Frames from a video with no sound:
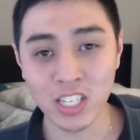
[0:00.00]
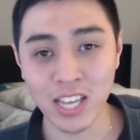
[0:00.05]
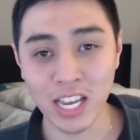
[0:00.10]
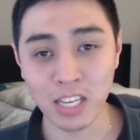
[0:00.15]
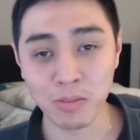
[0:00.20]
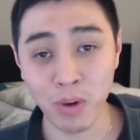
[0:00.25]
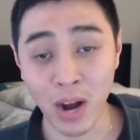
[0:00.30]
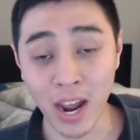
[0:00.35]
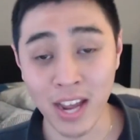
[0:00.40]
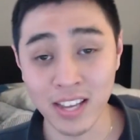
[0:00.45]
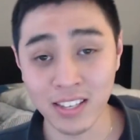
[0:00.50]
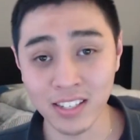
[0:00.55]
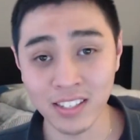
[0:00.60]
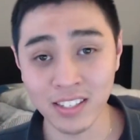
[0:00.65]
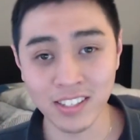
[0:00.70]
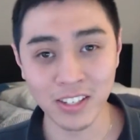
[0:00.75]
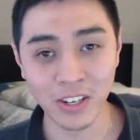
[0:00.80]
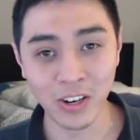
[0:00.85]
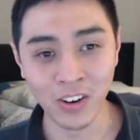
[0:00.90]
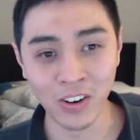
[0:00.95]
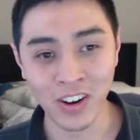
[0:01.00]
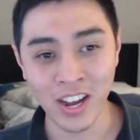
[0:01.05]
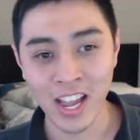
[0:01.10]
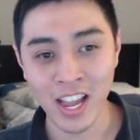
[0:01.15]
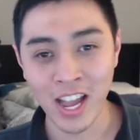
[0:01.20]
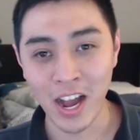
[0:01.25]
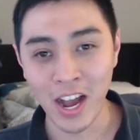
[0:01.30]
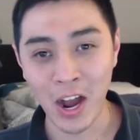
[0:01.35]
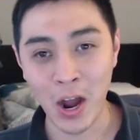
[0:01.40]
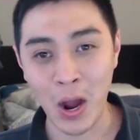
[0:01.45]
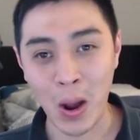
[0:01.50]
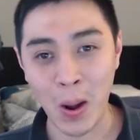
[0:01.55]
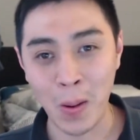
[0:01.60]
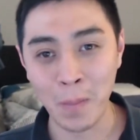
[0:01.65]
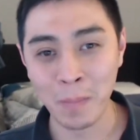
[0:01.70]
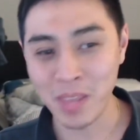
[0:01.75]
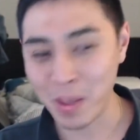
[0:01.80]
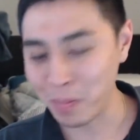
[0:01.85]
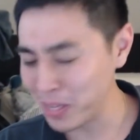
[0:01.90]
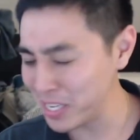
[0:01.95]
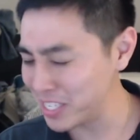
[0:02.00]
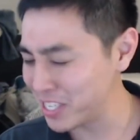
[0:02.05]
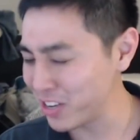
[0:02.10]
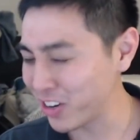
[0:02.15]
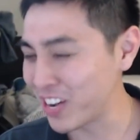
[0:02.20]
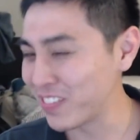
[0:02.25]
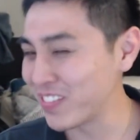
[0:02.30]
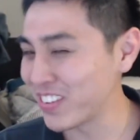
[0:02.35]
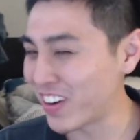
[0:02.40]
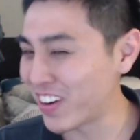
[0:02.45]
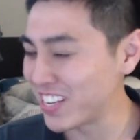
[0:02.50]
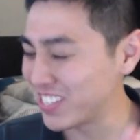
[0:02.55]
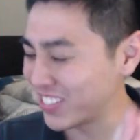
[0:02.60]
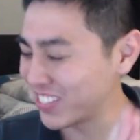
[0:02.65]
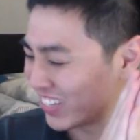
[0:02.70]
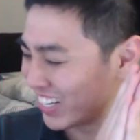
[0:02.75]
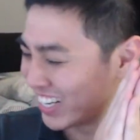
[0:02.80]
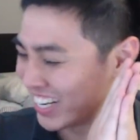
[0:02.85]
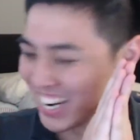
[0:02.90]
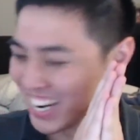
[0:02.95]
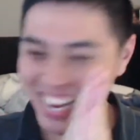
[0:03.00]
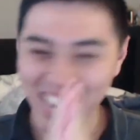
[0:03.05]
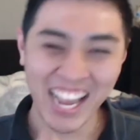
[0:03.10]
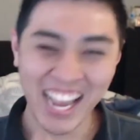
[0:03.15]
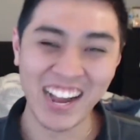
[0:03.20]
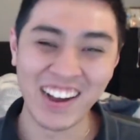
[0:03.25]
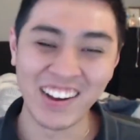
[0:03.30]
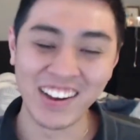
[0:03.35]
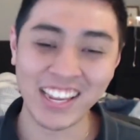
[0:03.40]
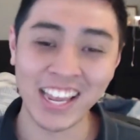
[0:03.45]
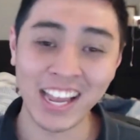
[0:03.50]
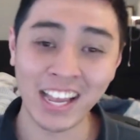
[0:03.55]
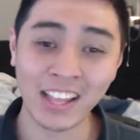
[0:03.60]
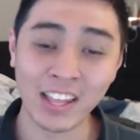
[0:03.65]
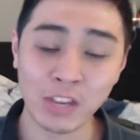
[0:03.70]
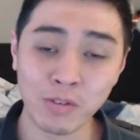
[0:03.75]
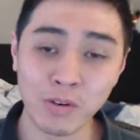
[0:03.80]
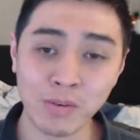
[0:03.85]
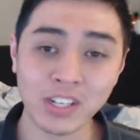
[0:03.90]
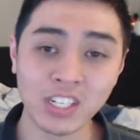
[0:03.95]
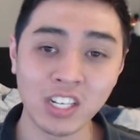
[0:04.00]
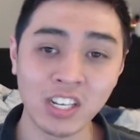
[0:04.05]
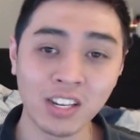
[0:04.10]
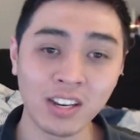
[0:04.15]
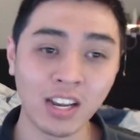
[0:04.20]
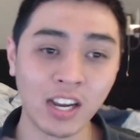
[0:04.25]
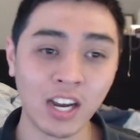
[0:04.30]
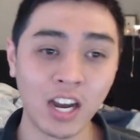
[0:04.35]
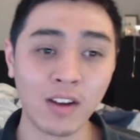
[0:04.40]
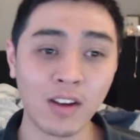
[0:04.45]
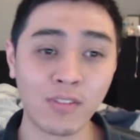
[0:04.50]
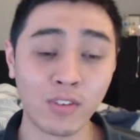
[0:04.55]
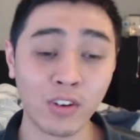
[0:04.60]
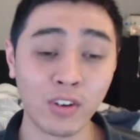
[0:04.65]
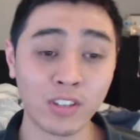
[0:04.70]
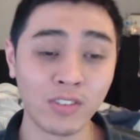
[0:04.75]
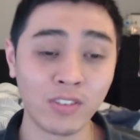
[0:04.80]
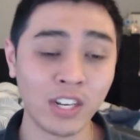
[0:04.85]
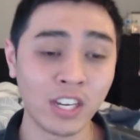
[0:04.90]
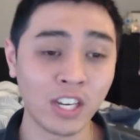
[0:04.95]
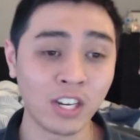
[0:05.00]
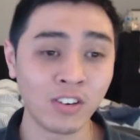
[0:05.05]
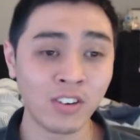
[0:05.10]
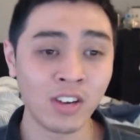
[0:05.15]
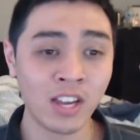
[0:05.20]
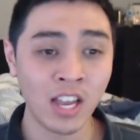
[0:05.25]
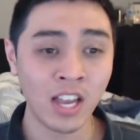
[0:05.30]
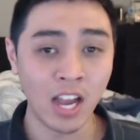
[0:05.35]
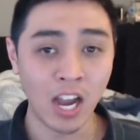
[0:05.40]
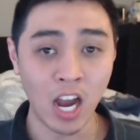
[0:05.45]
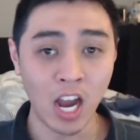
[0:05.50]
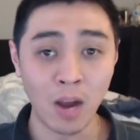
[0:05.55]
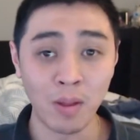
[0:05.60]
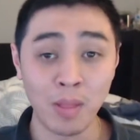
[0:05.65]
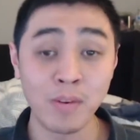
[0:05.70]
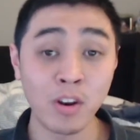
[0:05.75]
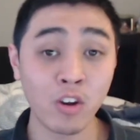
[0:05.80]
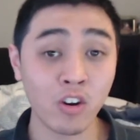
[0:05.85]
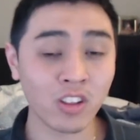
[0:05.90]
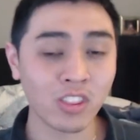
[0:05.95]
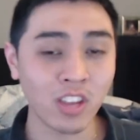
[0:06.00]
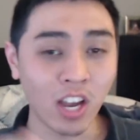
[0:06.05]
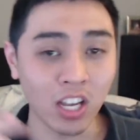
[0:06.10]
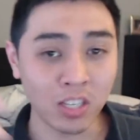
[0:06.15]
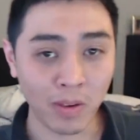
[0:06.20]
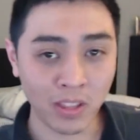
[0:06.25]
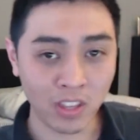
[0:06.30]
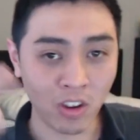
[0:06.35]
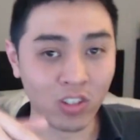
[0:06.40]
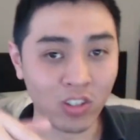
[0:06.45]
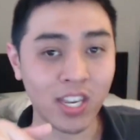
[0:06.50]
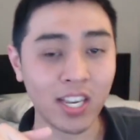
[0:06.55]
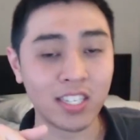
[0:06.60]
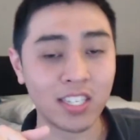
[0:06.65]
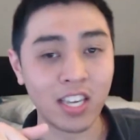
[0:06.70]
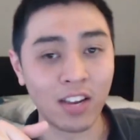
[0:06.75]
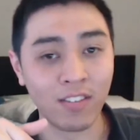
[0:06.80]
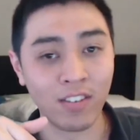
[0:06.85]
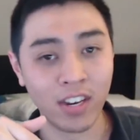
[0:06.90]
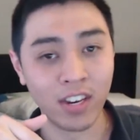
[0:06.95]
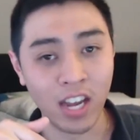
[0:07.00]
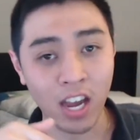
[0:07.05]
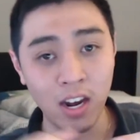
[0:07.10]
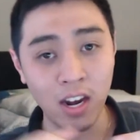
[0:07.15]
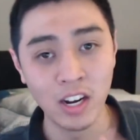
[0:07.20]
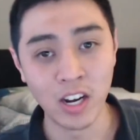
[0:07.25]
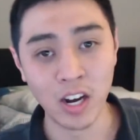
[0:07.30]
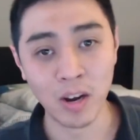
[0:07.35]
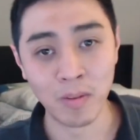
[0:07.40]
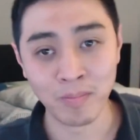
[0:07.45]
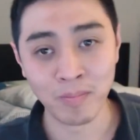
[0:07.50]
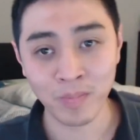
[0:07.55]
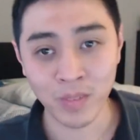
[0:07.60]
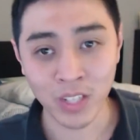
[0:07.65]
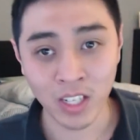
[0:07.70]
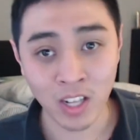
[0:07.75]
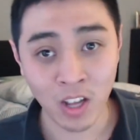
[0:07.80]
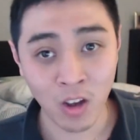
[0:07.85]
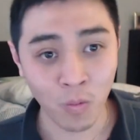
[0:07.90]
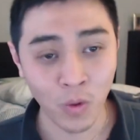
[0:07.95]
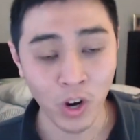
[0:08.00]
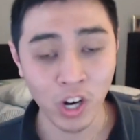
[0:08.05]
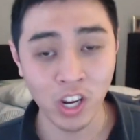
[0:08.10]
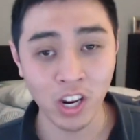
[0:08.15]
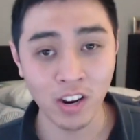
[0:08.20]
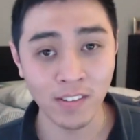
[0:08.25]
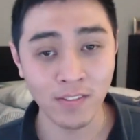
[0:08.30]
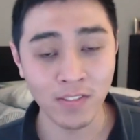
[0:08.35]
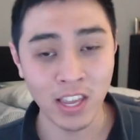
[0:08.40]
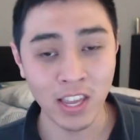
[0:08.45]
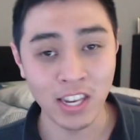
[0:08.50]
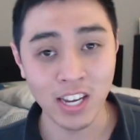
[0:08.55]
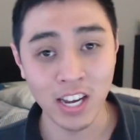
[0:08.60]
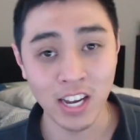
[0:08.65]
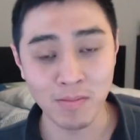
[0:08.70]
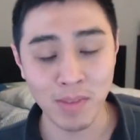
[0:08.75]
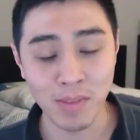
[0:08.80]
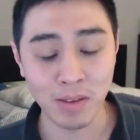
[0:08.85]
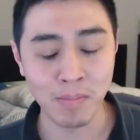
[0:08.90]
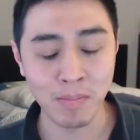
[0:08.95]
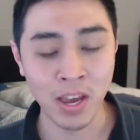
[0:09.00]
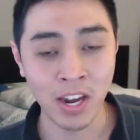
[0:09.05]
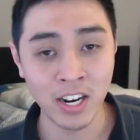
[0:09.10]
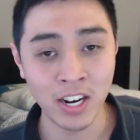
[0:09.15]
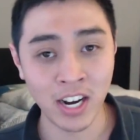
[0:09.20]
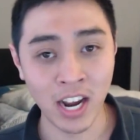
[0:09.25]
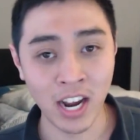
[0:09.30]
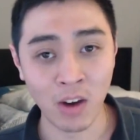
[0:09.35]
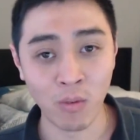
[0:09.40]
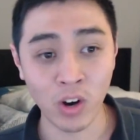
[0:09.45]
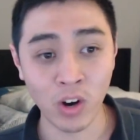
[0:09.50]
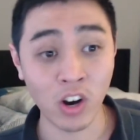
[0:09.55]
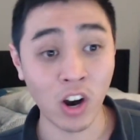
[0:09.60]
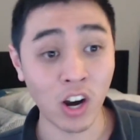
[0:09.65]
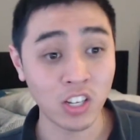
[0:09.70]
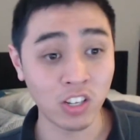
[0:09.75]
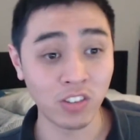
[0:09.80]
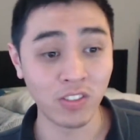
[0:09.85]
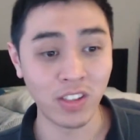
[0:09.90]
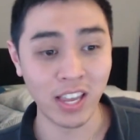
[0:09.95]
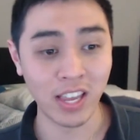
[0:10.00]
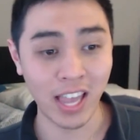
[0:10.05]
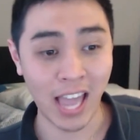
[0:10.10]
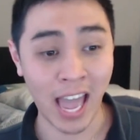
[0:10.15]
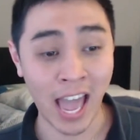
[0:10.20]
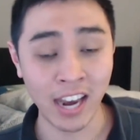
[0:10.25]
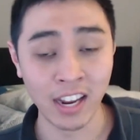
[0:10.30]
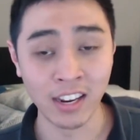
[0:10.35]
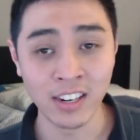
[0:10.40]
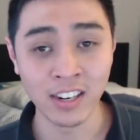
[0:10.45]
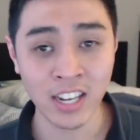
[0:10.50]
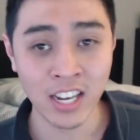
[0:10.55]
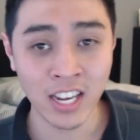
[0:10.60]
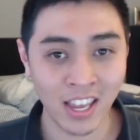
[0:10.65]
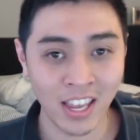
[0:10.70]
as prizes, so yeah, please still come to my store. Yeah, that's pretty much it for this video. Let me know your thoughts about the OTS 7 and what could have they done to make it better, and what cards could they have added.